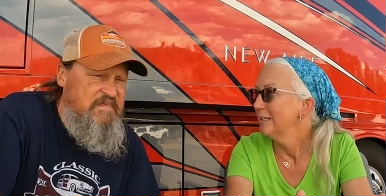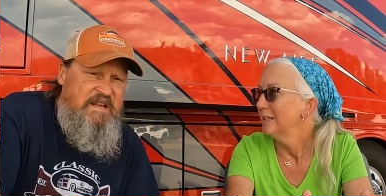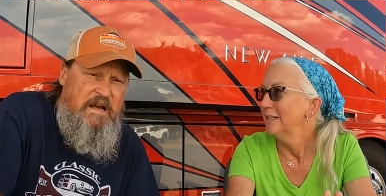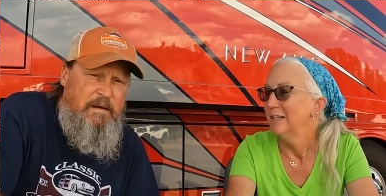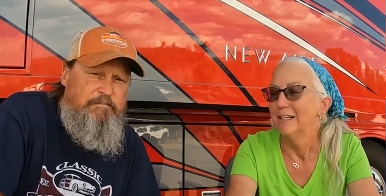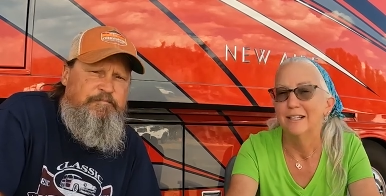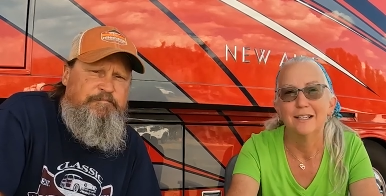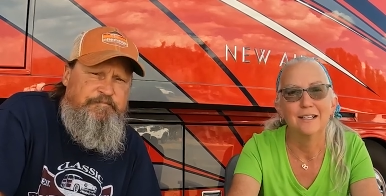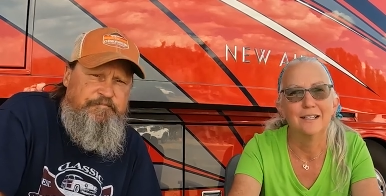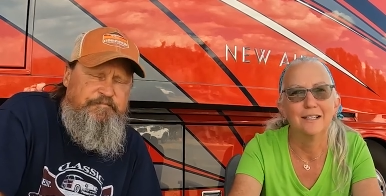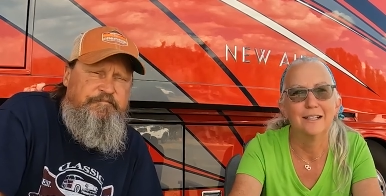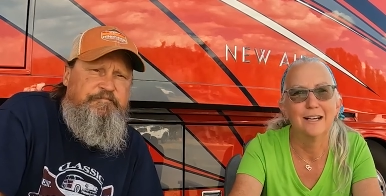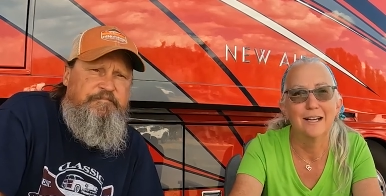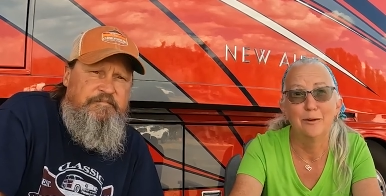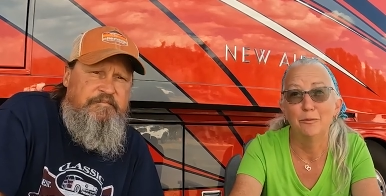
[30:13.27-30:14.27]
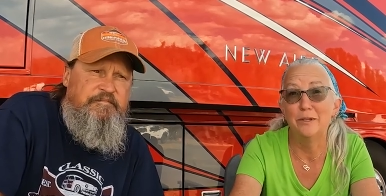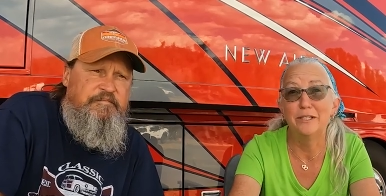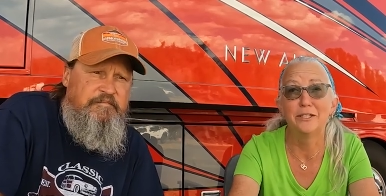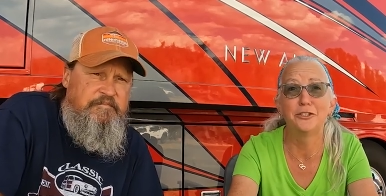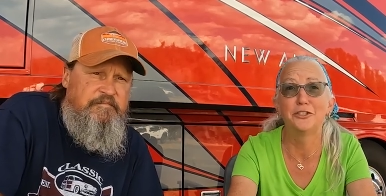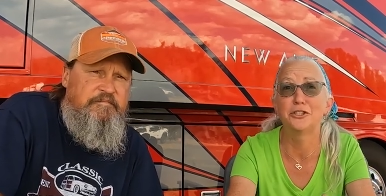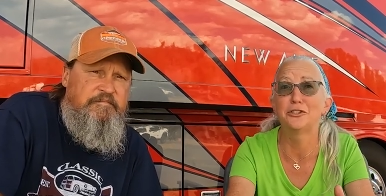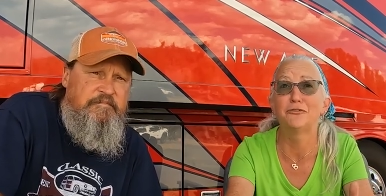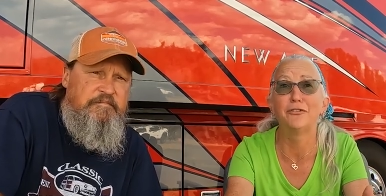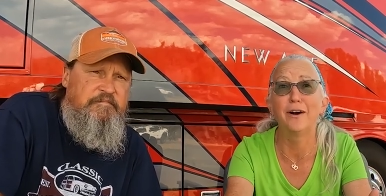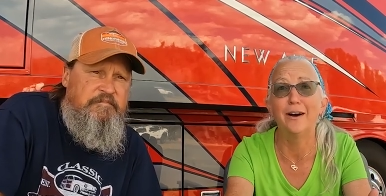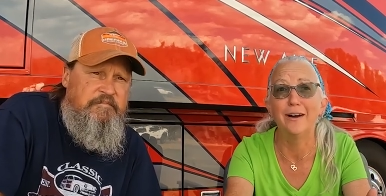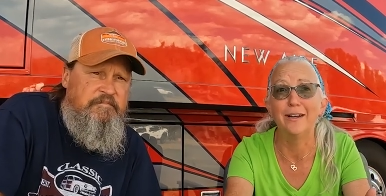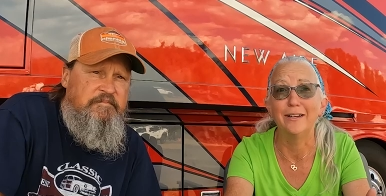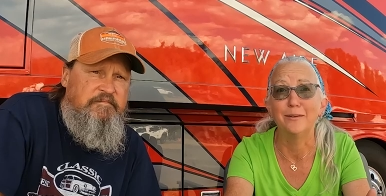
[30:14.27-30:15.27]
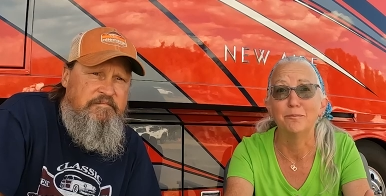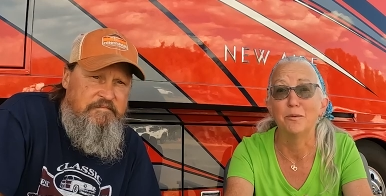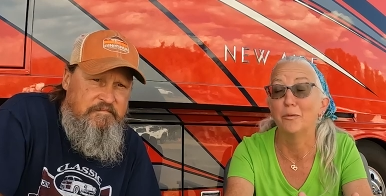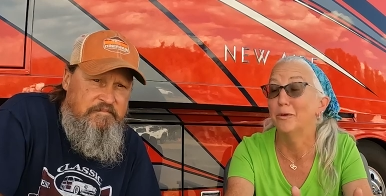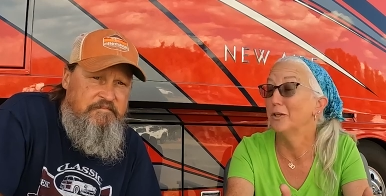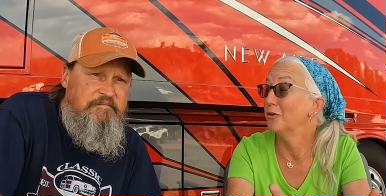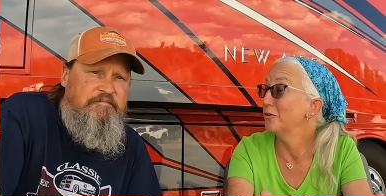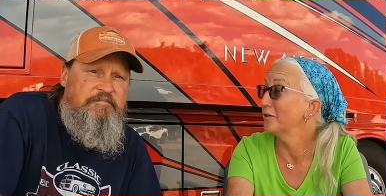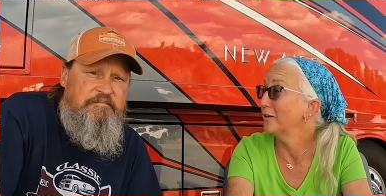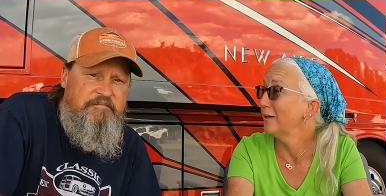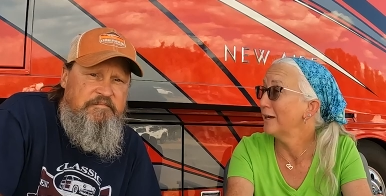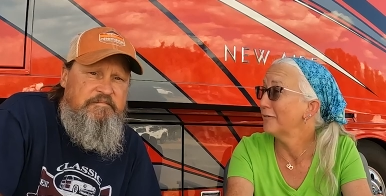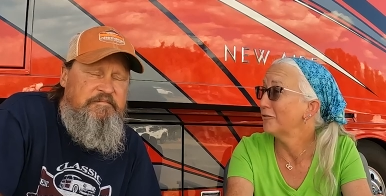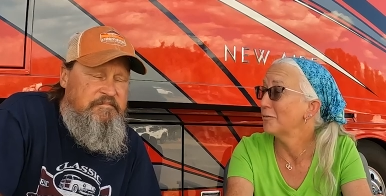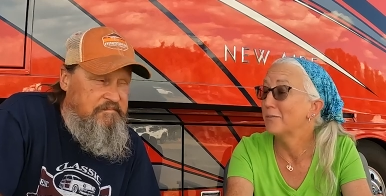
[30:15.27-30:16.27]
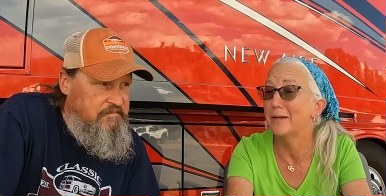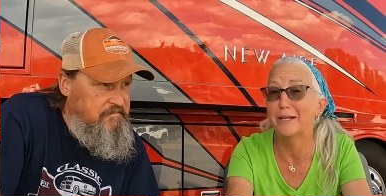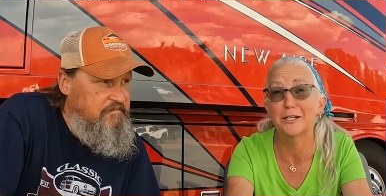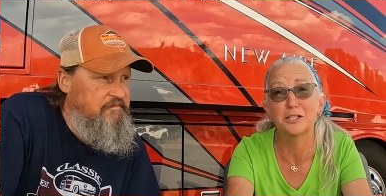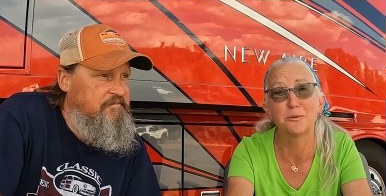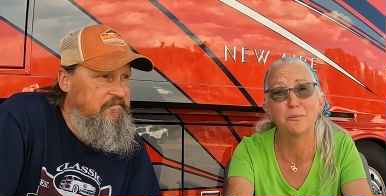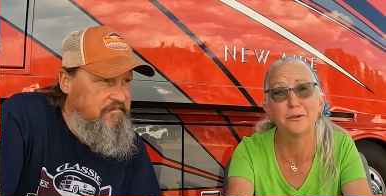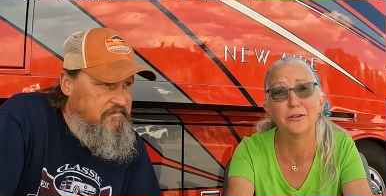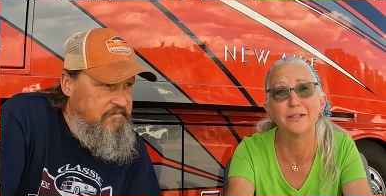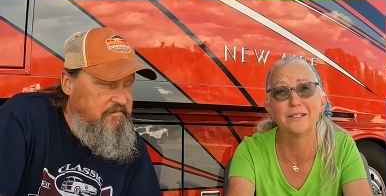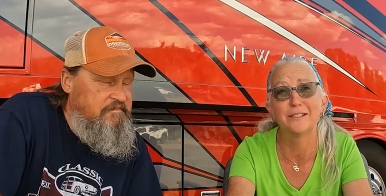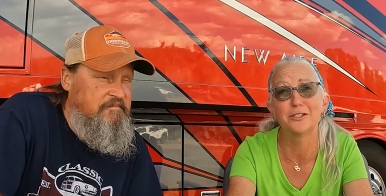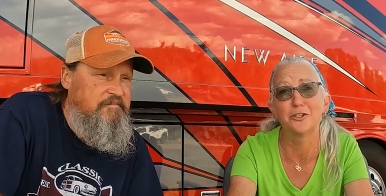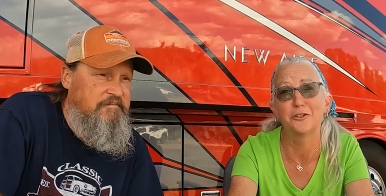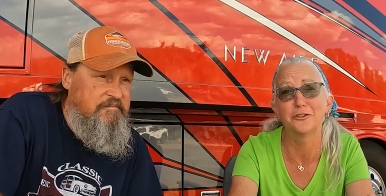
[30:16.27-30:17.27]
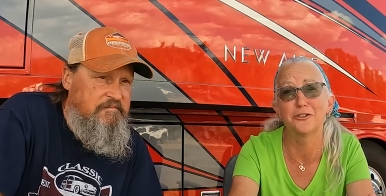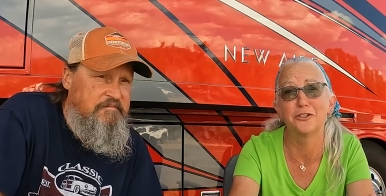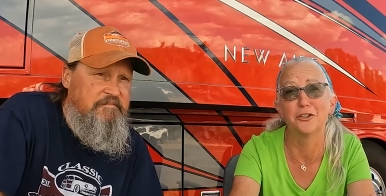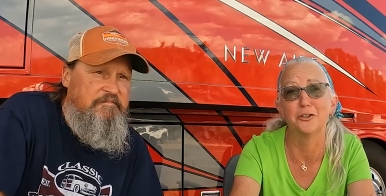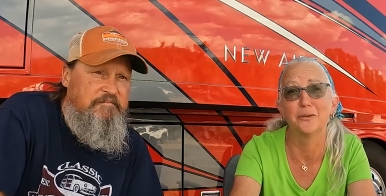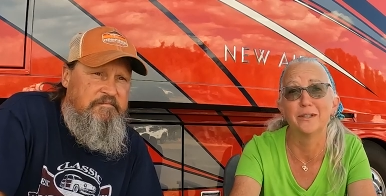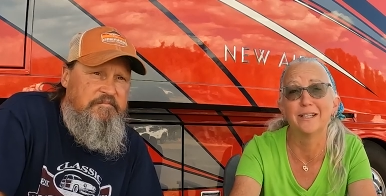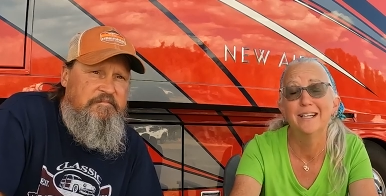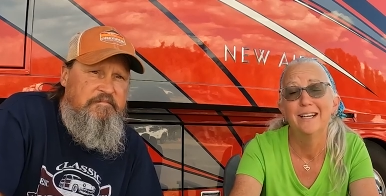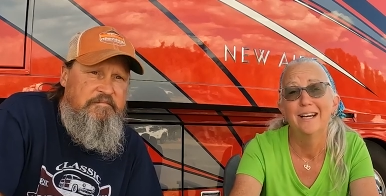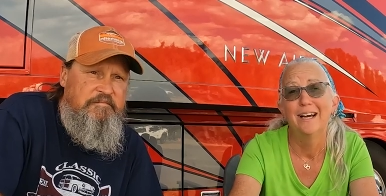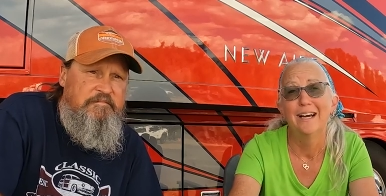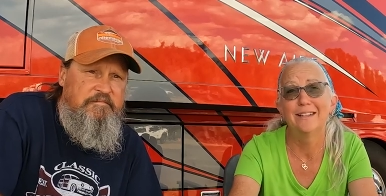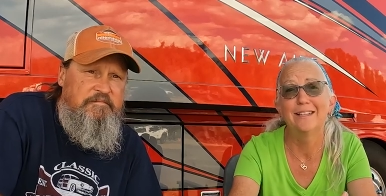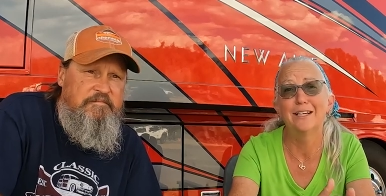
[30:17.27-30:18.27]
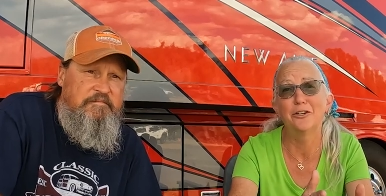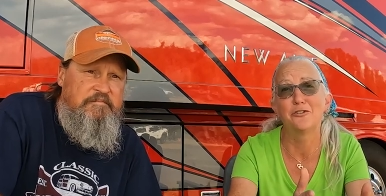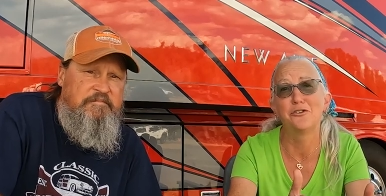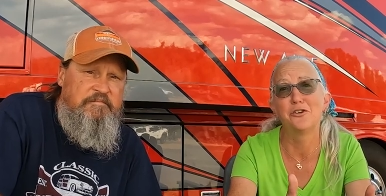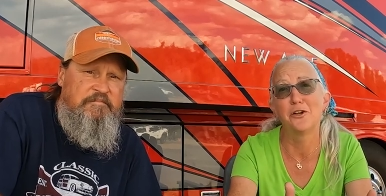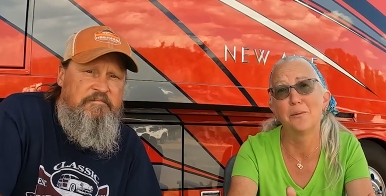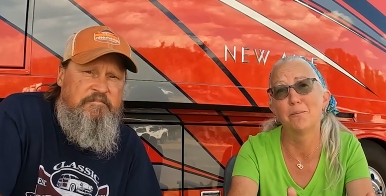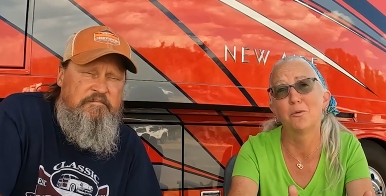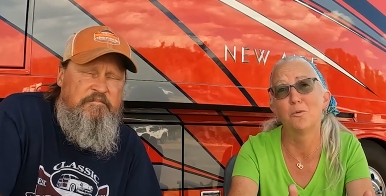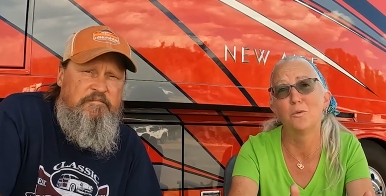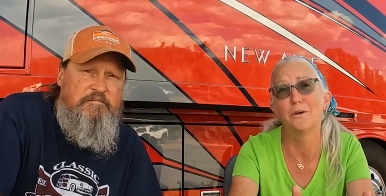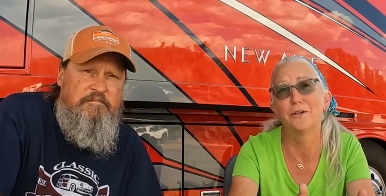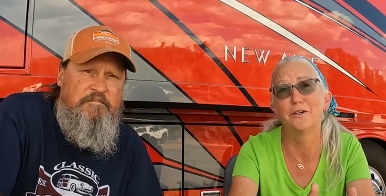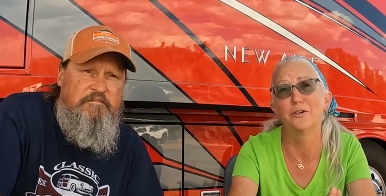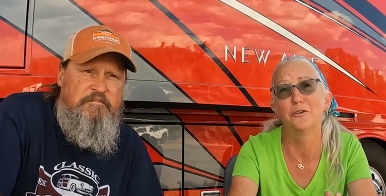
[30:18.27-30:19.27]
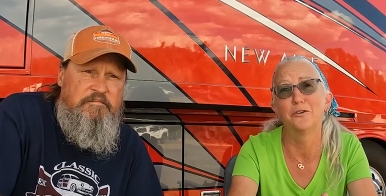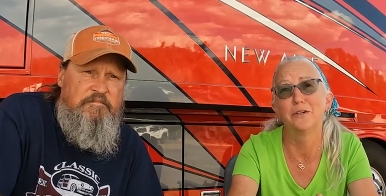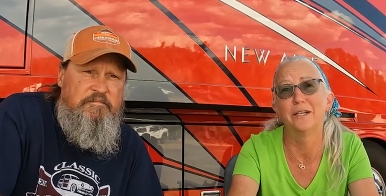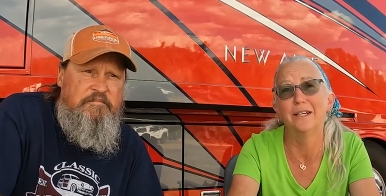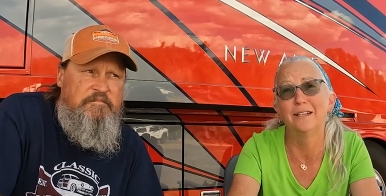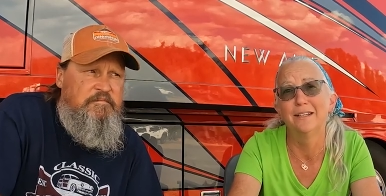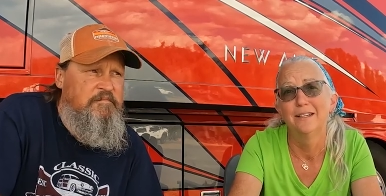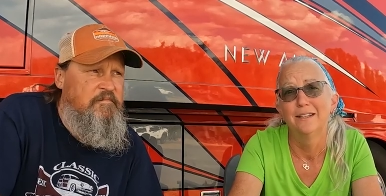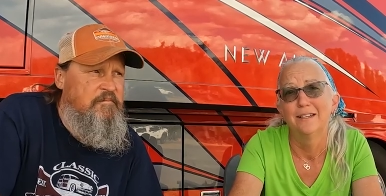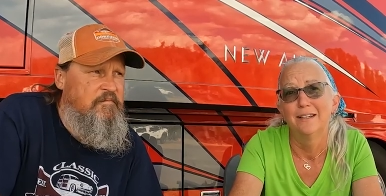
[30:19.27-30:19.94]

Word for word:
Speaker 1: Yep. Uh, and we did just fine, but we learned a lot from that experience also. And I think our number one learning